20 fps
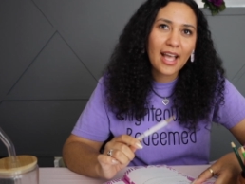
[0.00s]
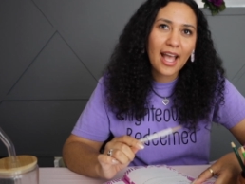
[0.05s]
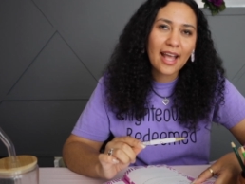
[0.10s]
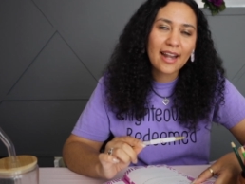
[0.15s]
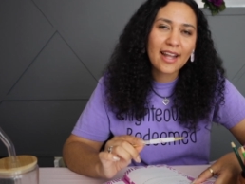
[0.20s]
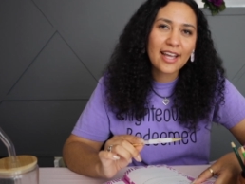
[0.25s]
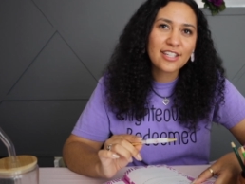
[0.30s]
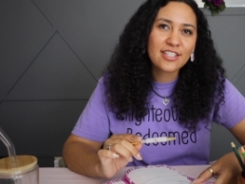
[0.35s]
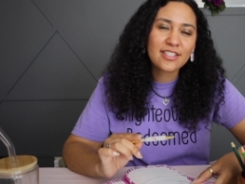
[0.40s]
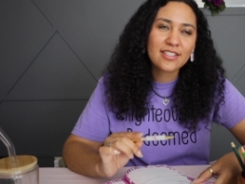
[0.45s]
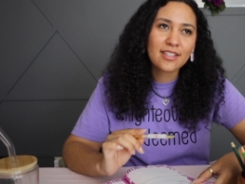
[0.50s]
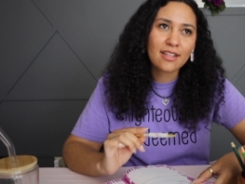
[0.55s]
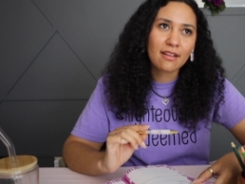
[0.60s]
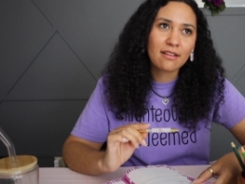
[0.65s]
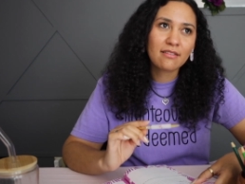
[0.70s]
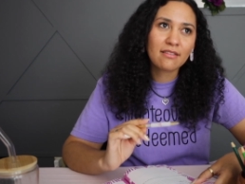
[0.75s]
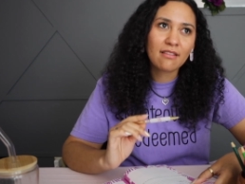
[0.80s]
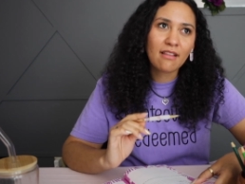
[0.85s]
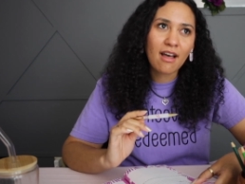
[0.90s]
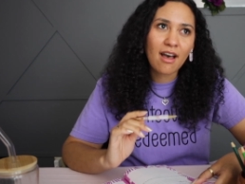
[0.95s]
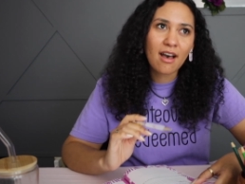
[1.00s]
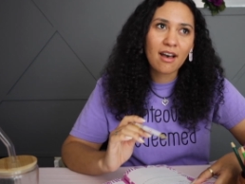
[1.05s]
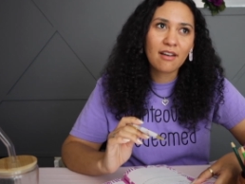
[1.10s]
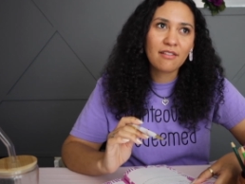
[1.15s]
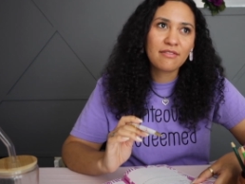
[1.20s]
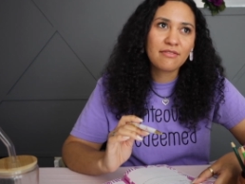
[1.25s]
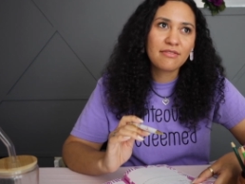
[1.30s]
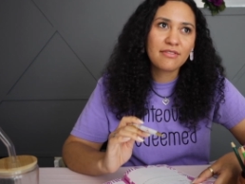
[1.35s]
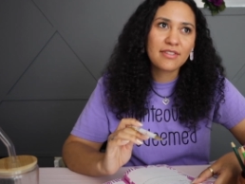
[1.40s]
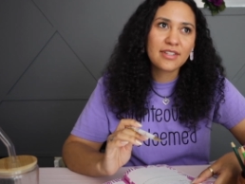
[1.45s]
And I just
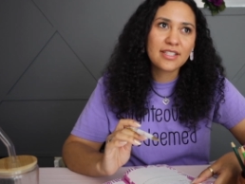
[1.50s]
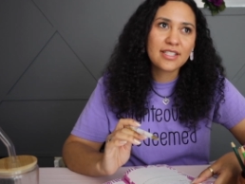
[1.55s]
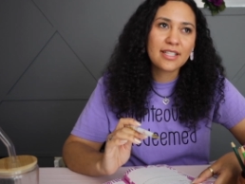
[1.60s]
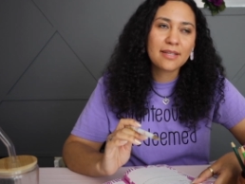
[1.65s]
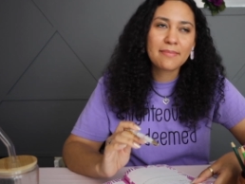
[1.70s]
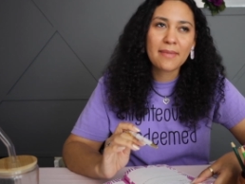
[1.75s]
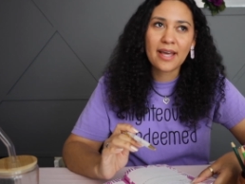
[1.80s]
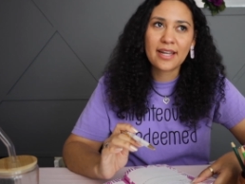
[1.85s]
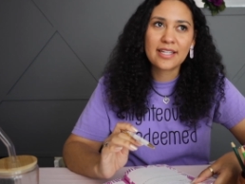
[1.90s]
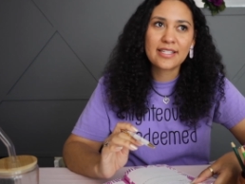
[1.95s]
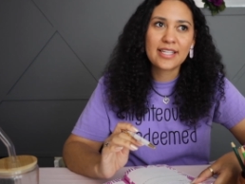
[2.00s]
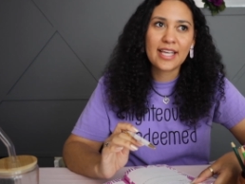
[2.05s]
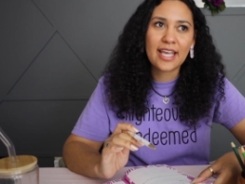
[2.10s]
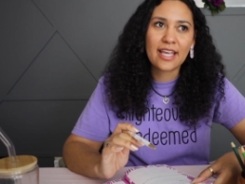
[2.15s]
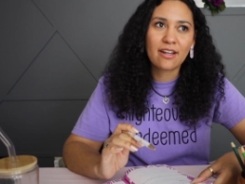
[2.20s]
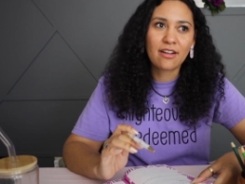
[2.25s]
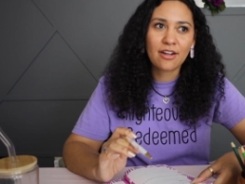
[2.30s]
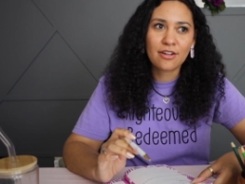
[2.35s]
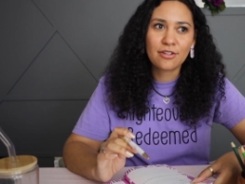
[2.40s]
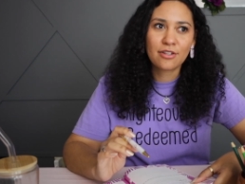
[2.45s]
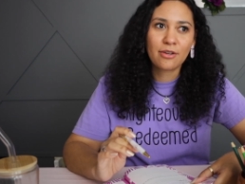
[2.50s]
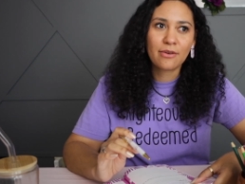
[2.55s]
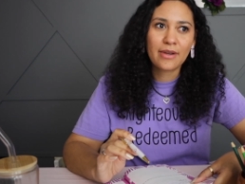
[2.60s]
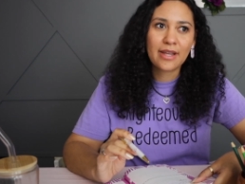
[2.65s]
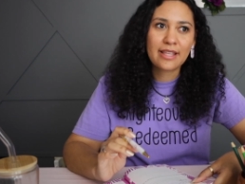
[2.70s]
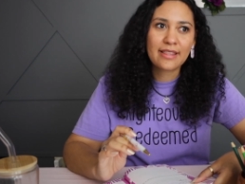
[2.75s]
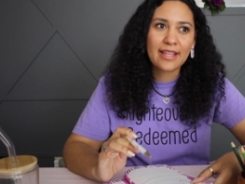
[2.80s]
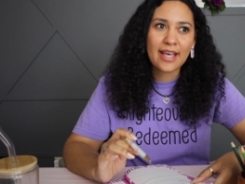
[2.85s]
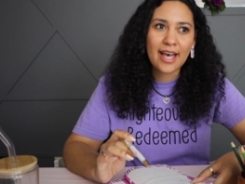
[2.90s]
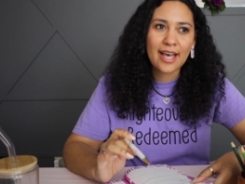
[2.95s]
love to meditate on
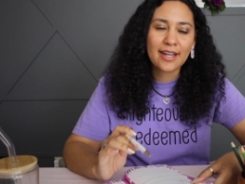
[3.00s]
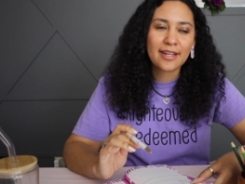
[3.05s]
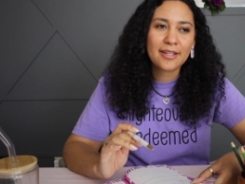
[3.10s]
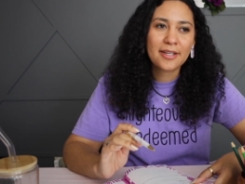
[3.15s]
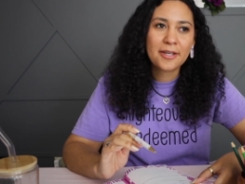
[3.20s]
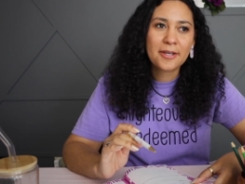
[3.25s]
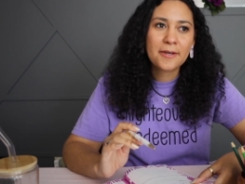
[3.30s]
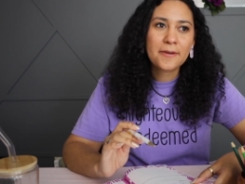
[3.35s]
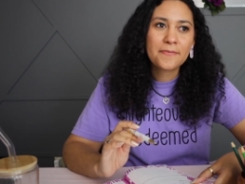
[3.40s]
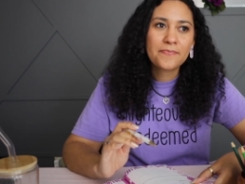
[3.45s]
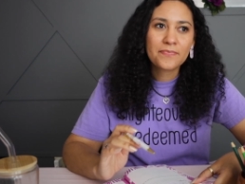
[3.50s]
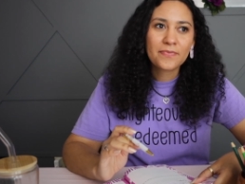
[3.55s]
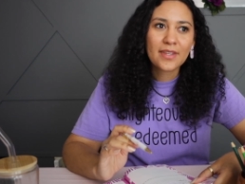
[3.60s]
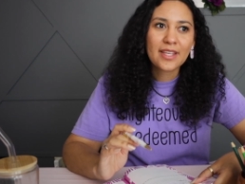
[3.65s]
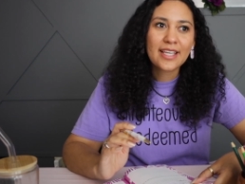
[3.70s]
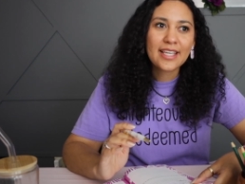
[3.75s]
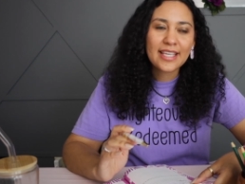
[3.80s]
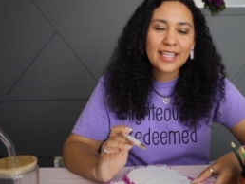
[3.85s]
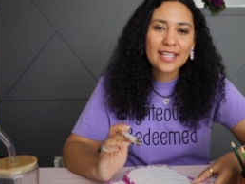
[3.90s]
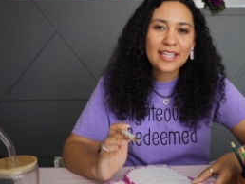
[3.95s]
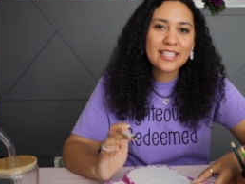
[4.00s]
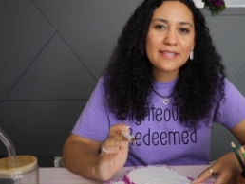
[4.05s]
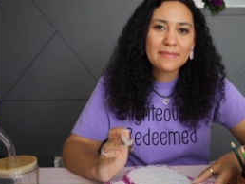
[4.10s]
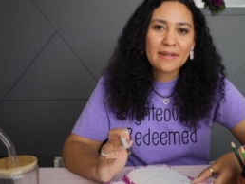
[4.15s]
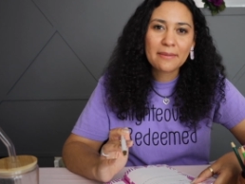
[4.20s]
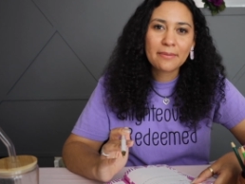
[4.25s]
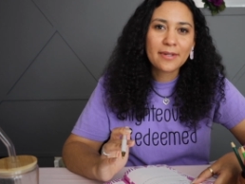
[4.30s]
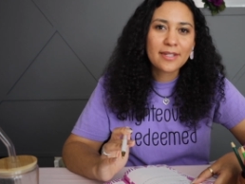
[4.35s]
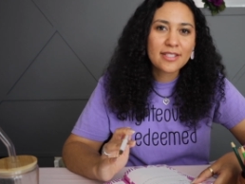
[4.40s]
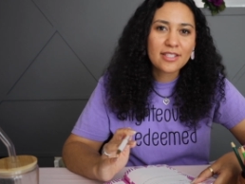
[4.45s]
knowing that he is
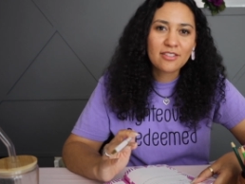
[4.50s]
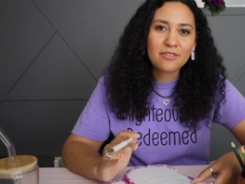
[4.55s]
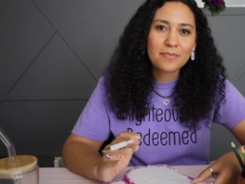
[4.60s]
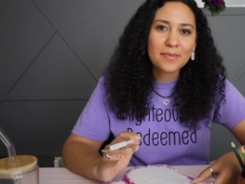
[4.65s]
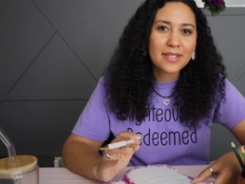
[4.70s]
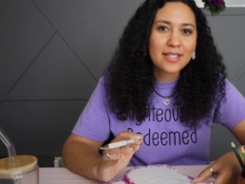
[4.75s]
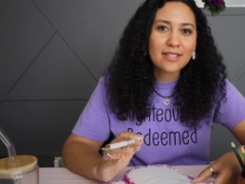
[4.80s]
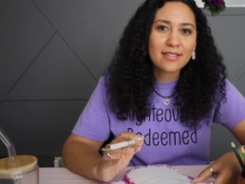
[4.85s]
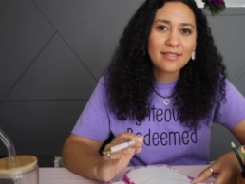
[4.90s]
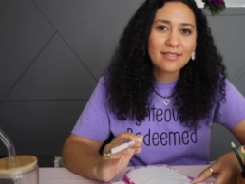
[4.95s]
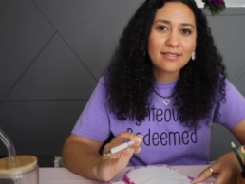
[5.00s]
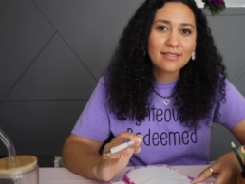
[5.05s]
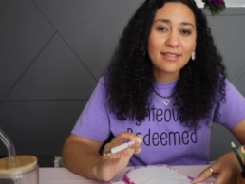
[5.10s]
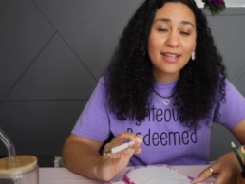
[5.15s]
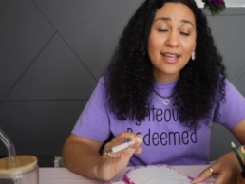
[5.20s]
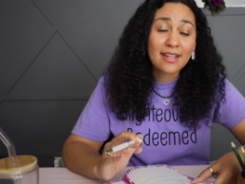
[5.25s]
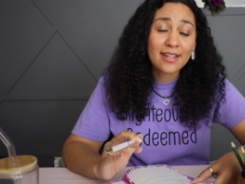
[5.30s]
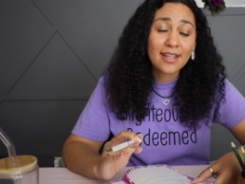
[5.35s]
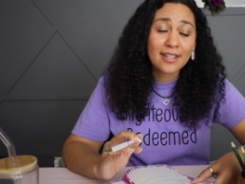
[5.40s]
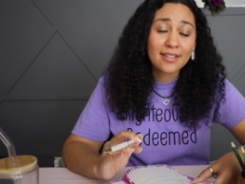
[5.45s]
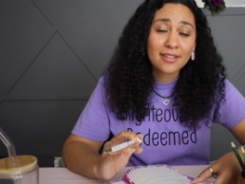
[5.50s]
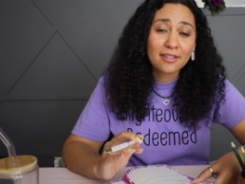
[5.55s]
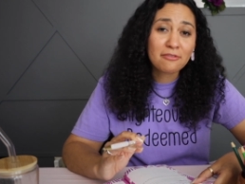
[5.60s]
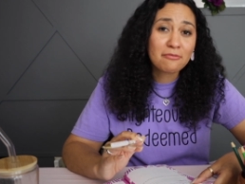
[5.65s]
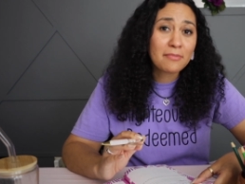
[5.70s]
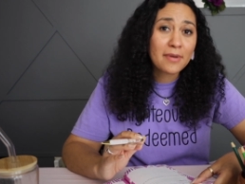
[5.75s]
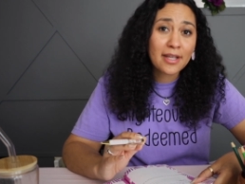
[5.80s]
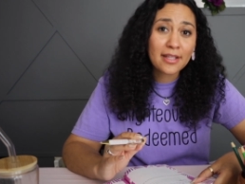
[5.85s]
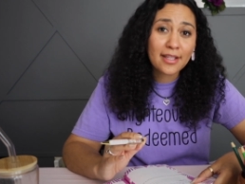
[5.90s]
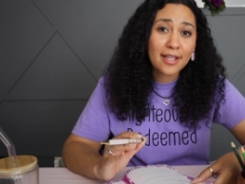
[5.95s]
my prince of peace, and I
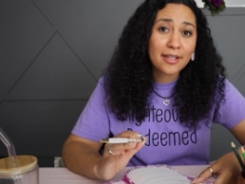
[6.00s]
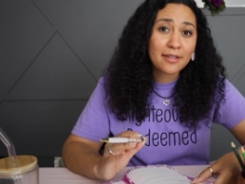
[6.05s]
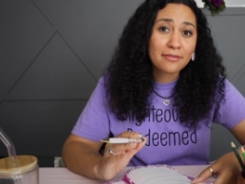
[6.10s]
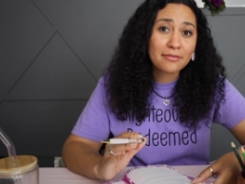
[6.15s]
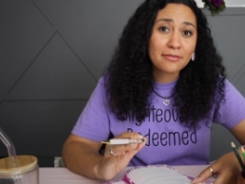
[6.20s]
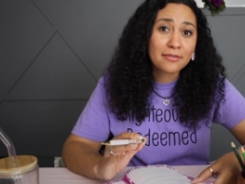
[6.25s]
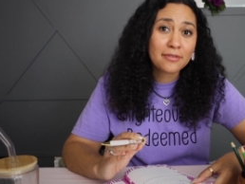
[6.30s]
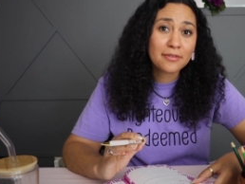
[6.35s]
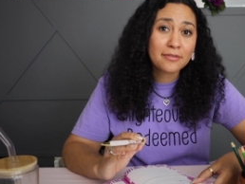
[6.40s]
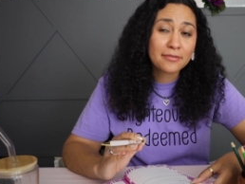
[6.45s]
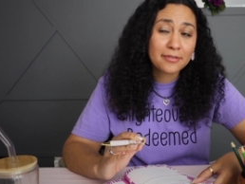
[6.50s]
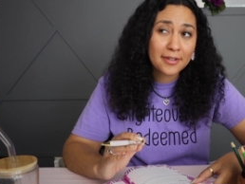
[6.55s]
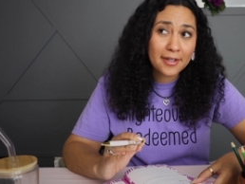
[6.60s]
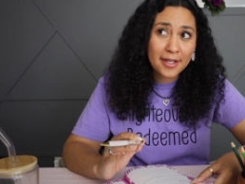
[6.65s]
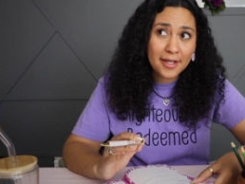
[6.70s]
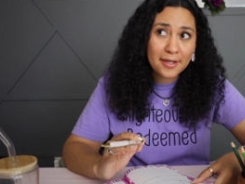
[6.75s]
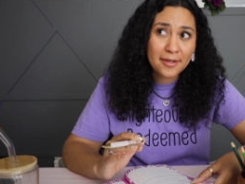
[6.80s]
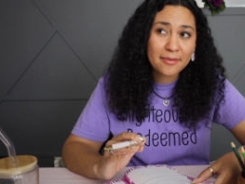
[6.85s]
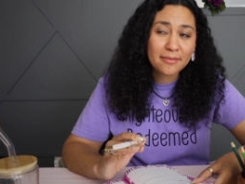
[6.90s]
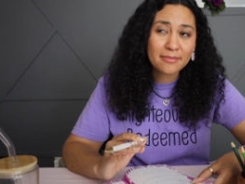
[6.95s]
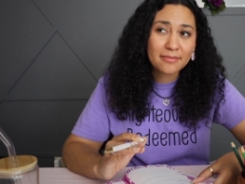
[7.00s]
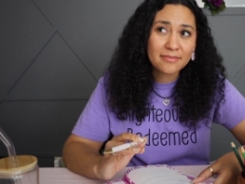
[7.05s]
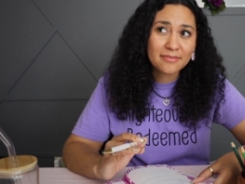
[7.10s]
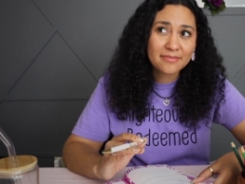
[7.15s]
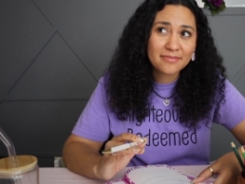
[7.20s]
live my life for him.